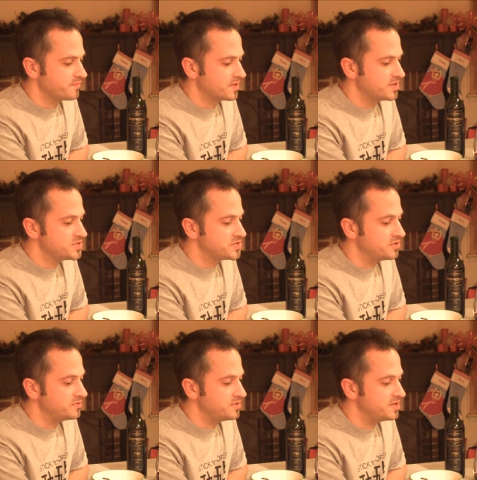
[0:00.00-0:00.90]

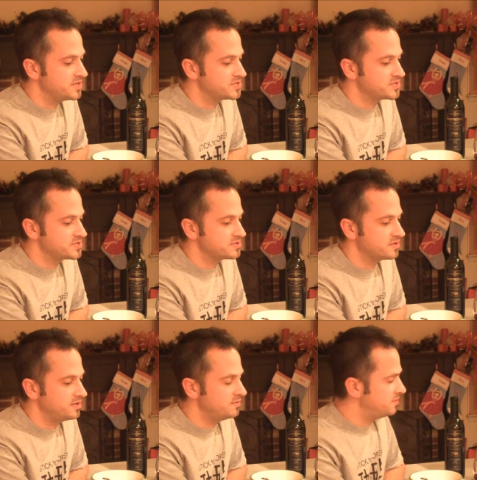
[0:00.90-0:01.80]
considered this,
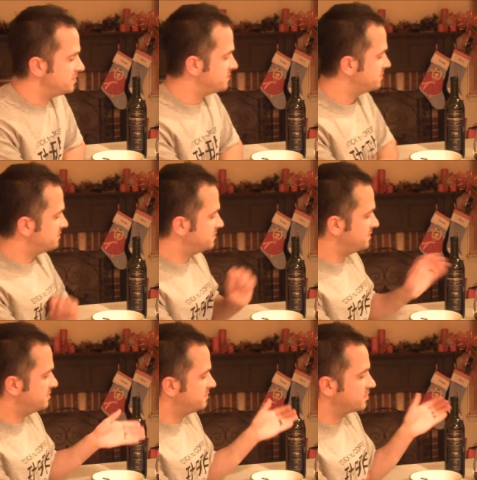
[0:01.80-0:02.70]
you know,
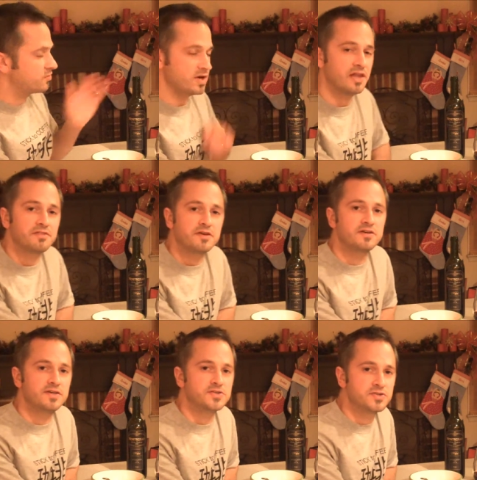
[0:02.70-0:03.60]
the
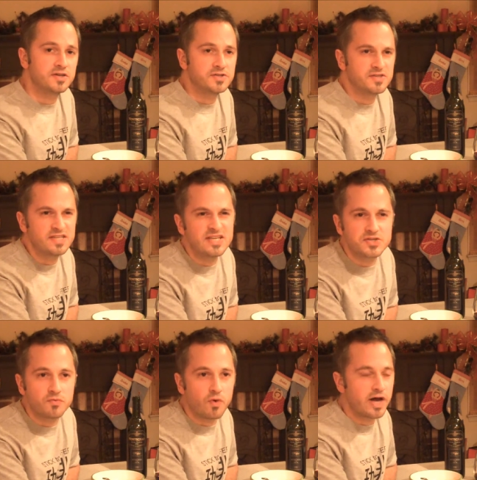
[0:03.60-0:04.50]
Crianza is a
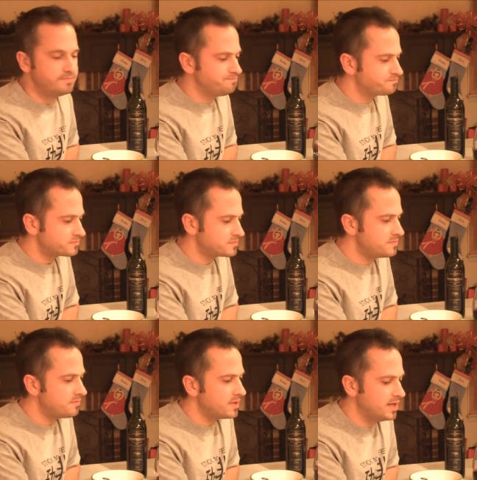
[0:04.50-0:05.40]
decent wine.
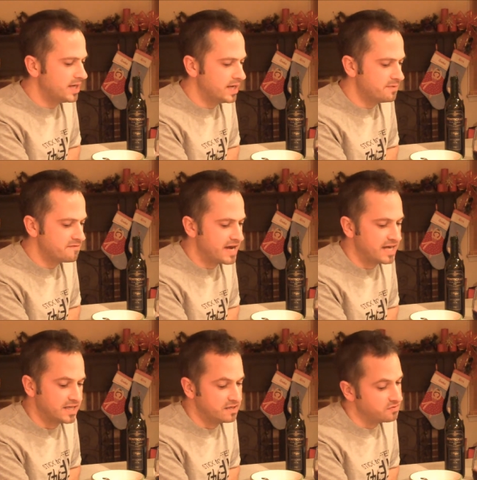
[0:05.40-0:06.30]
If I had
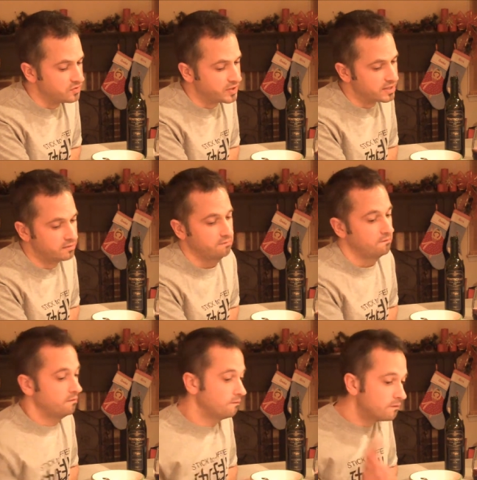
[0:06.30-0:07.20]
to give a quick
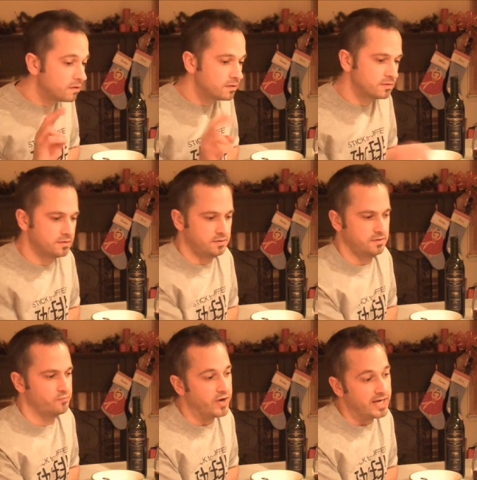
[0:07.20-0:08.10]

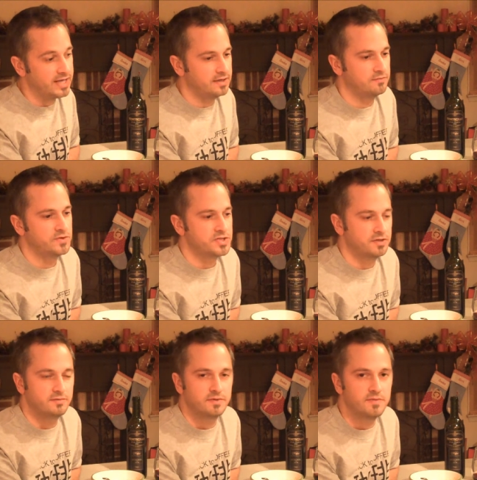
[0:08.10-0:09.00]
rating, which
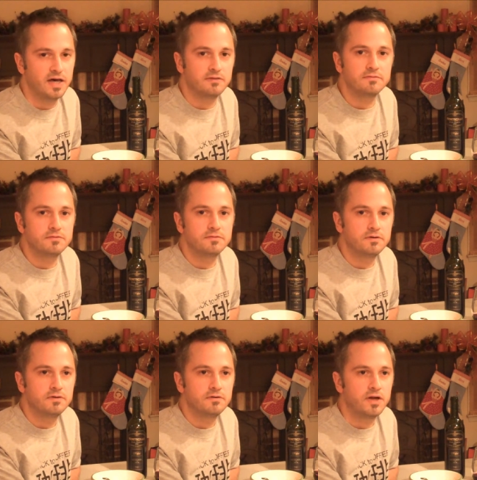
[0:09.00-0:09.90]

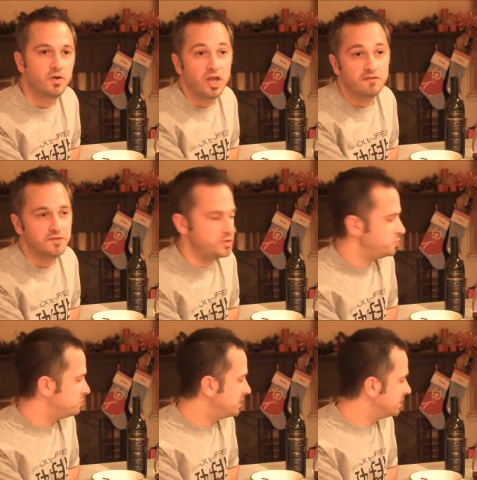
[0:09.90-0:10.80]
I don't love to do,
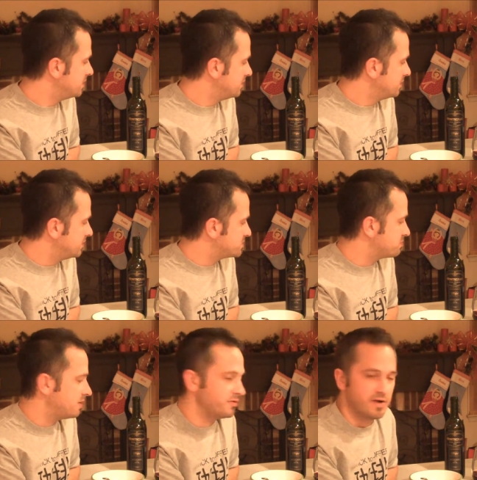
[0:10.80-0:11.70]
but it's
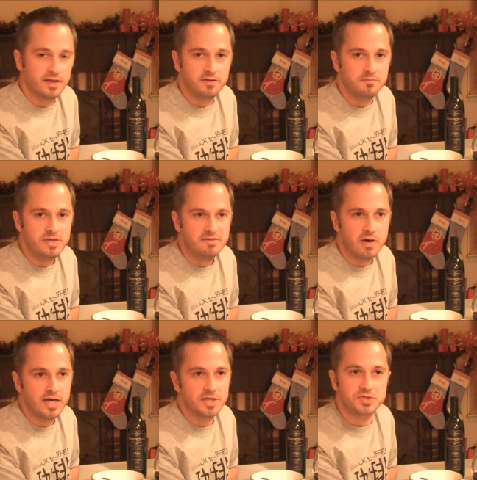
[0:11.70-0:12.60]
probably around a B-
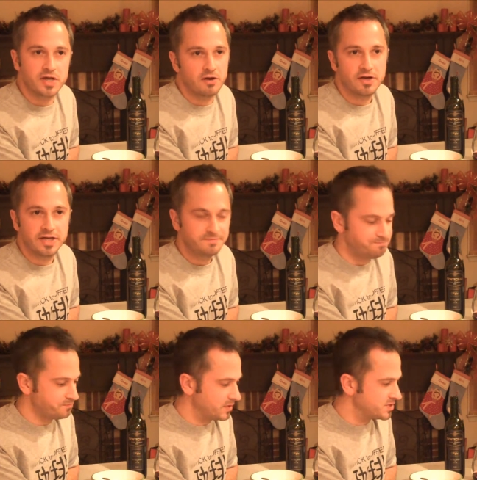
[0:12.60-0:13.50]
area.
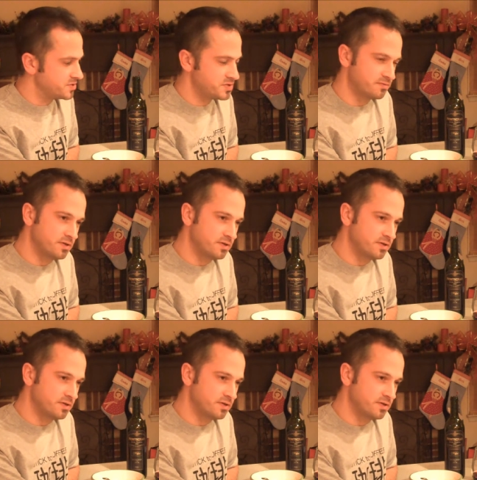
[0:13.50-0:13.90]
So it's a